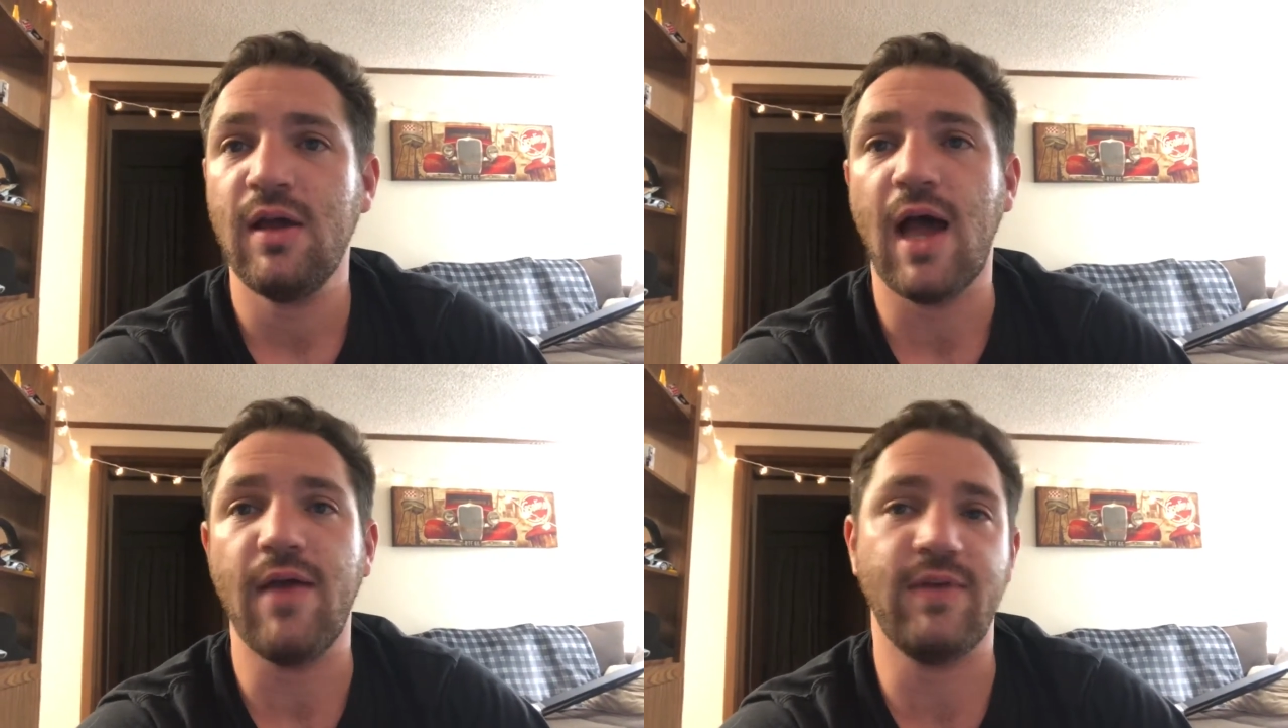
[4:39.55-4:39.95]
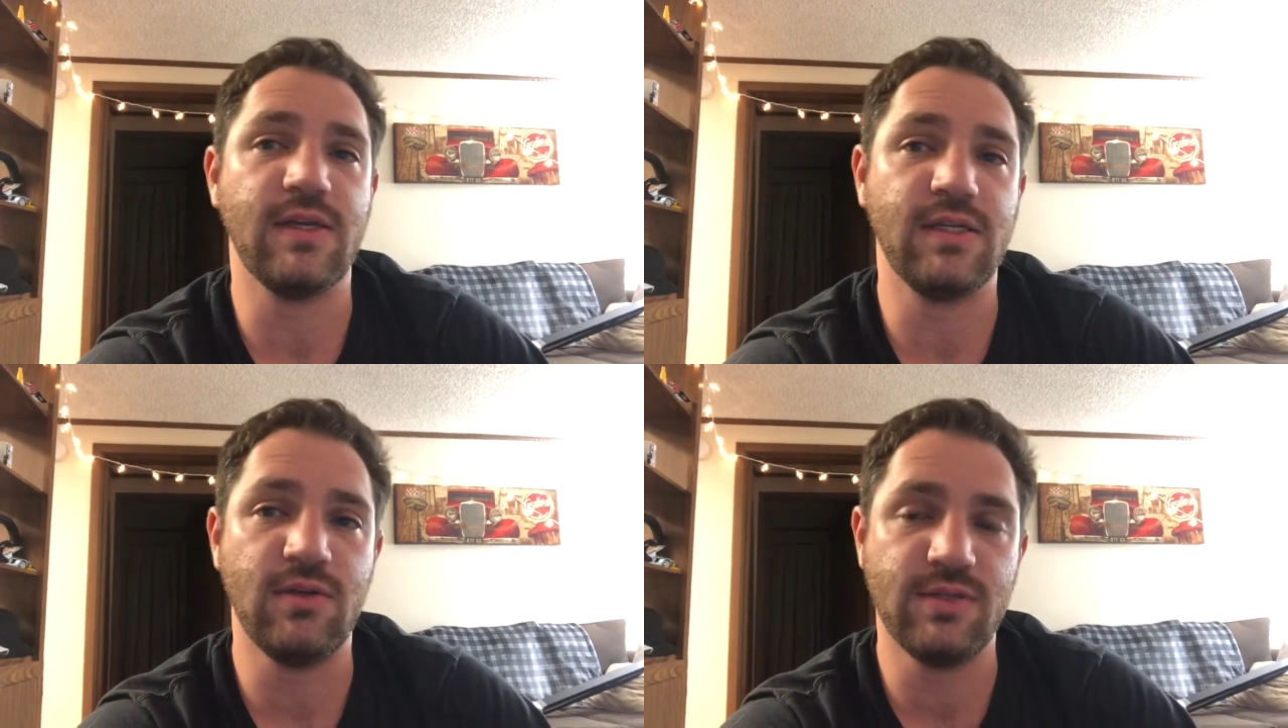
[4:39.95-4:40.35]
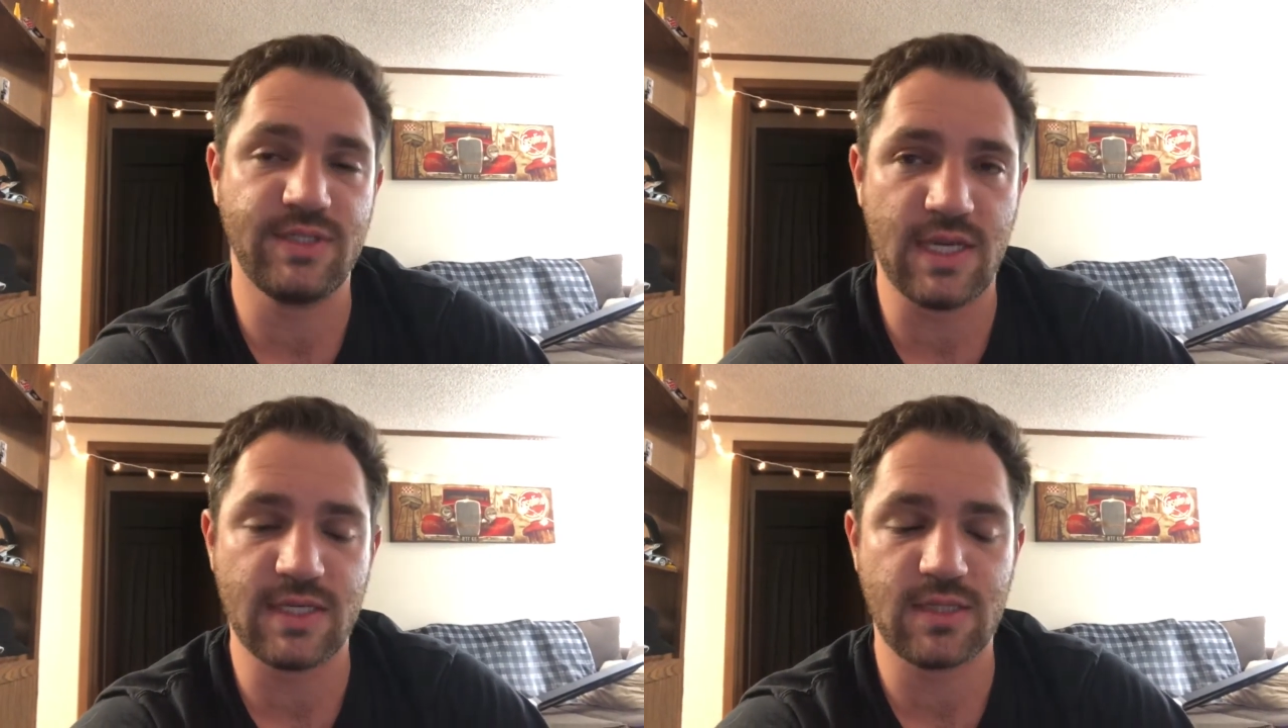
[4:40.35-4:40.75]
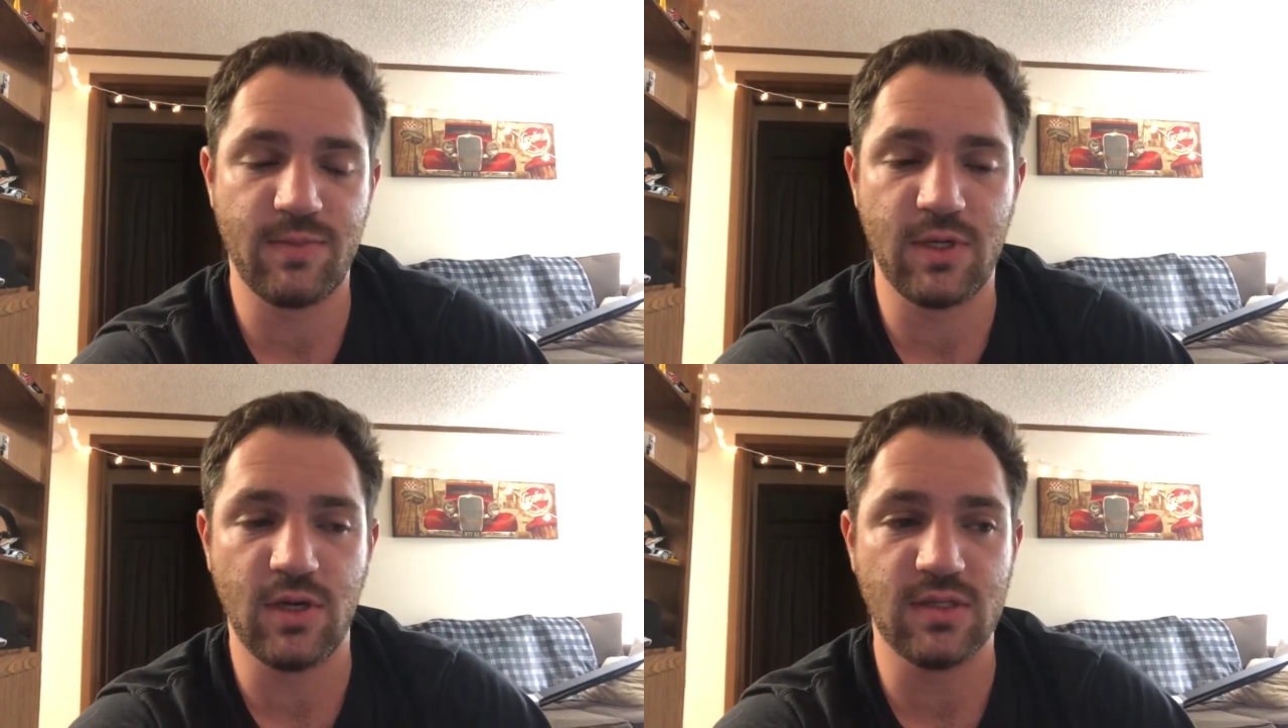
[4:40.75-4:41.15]
I've yet to use sixth
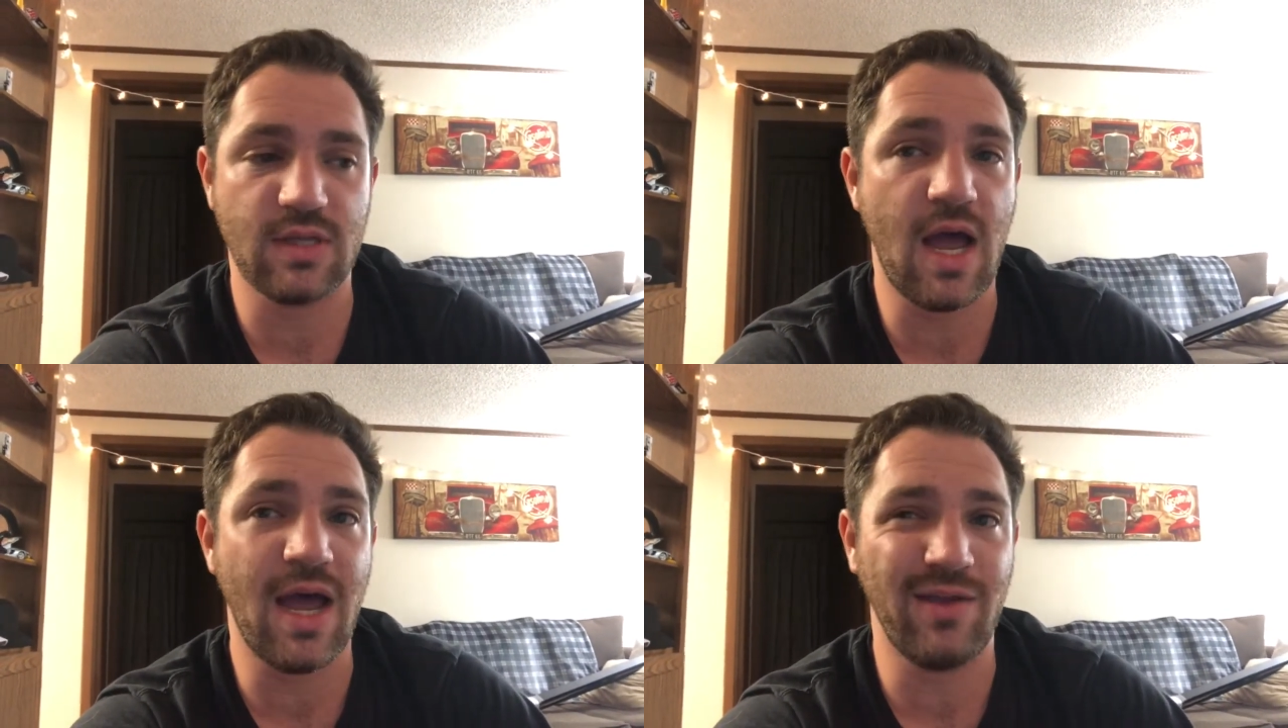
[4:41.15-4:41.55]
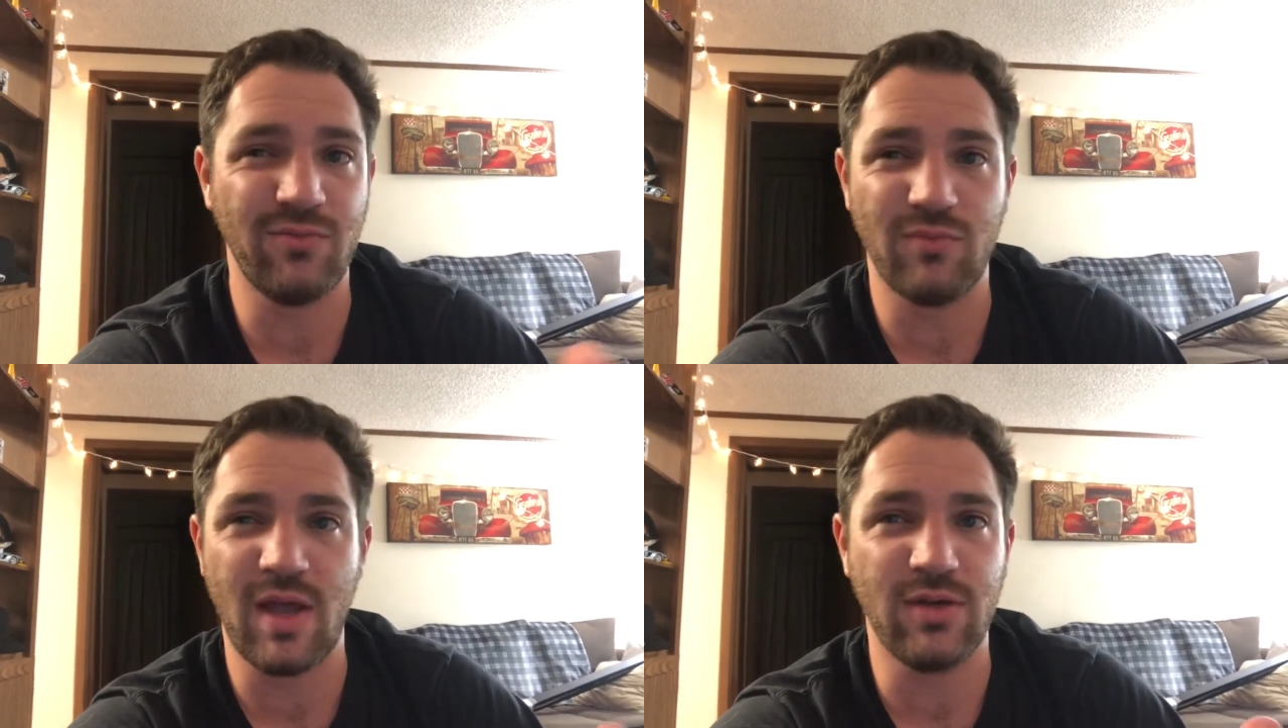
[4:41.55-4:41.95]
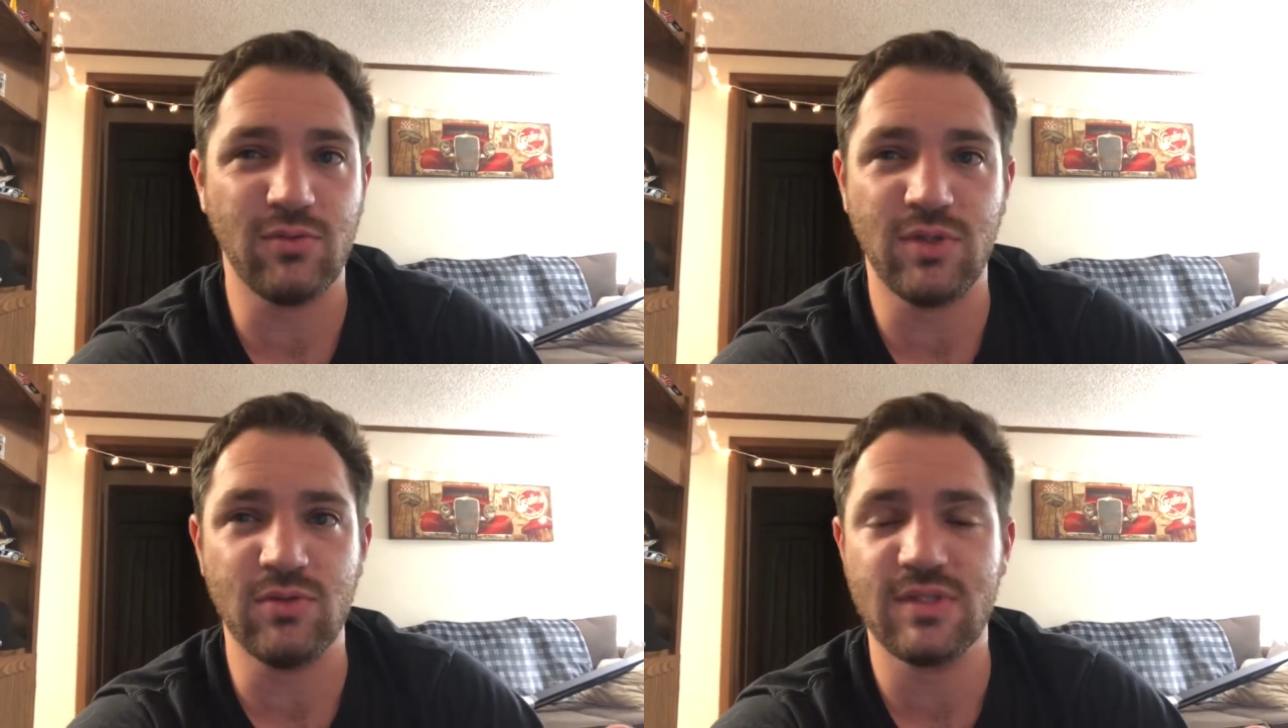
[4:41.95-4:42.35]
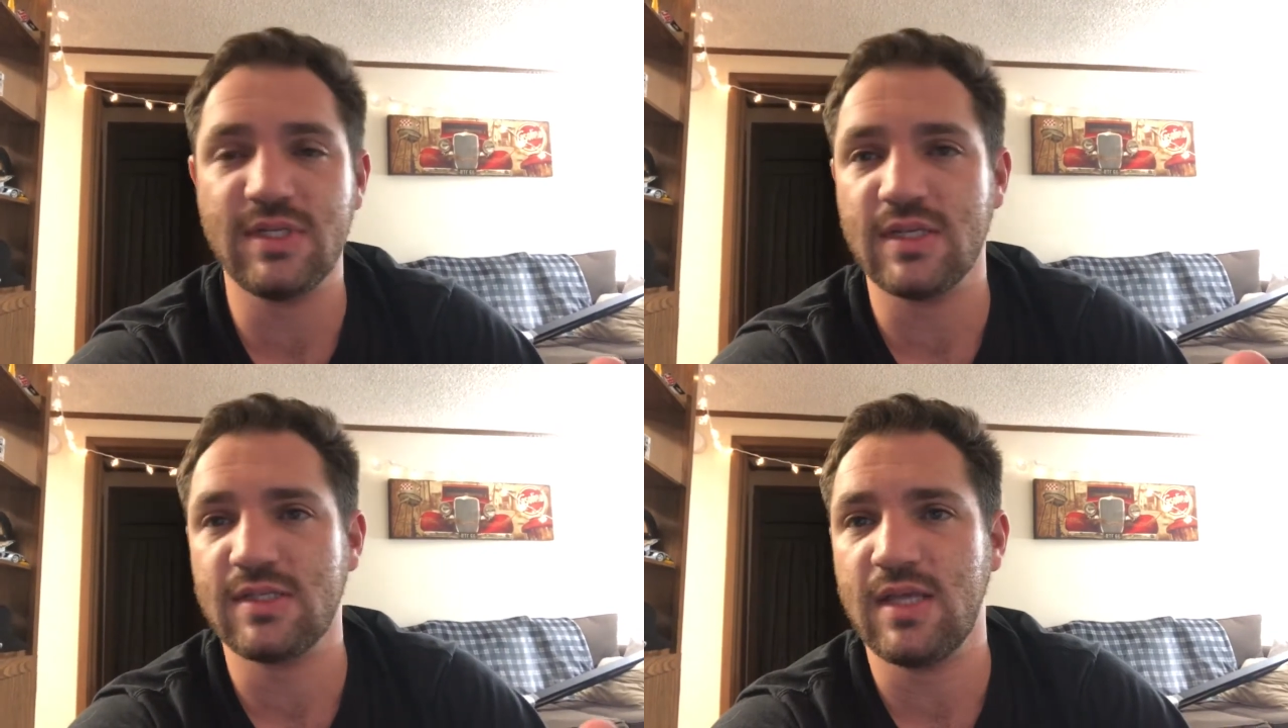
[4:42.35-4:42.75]
because I don't use
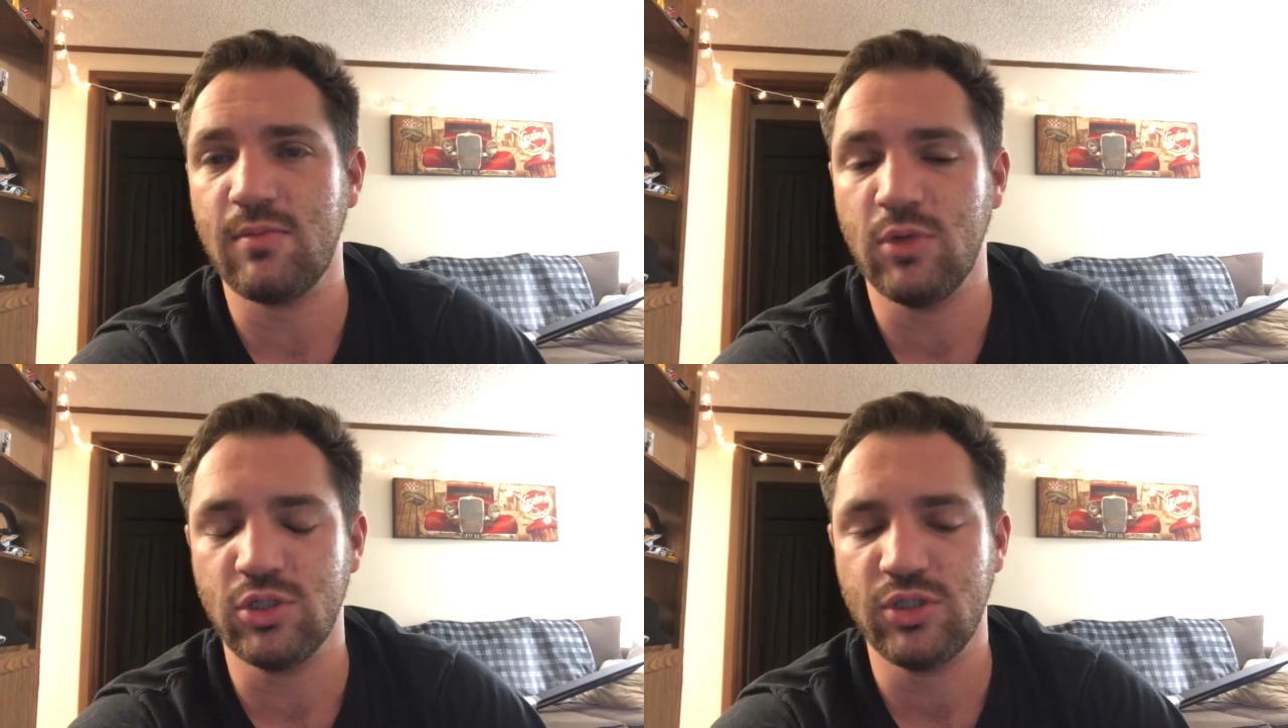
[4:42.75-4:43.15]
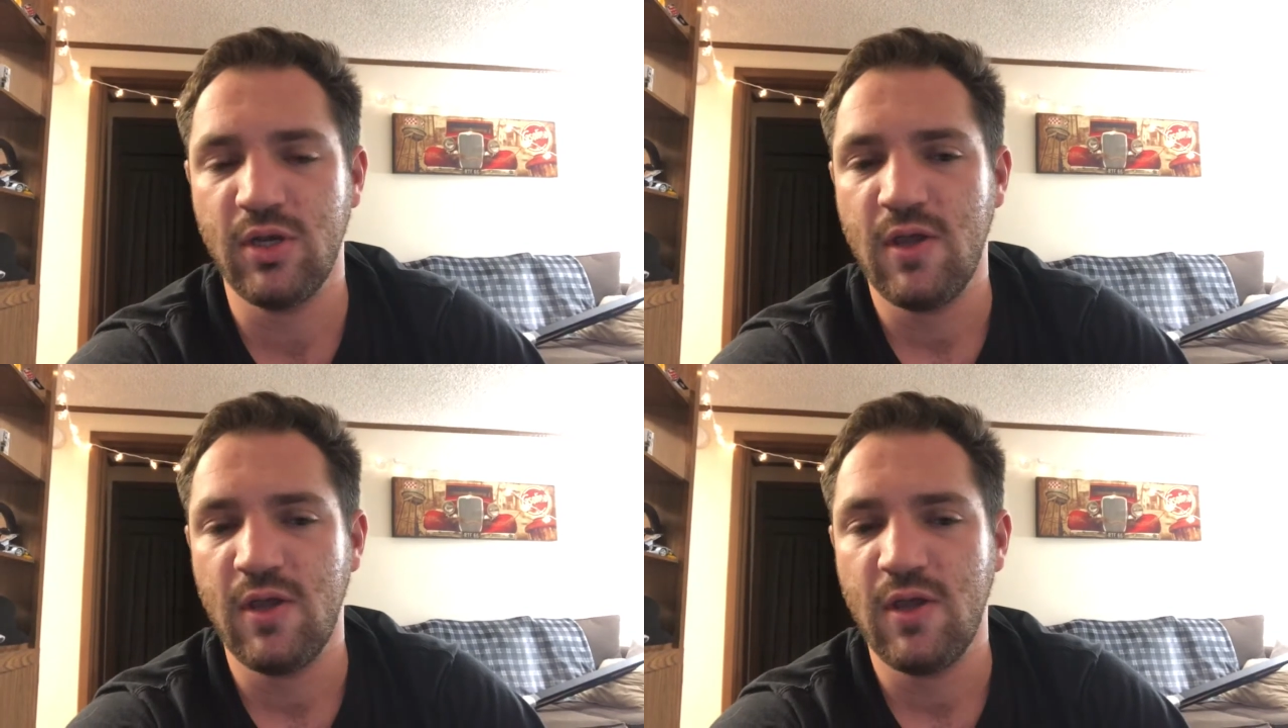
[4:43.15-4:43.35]
sixth that much.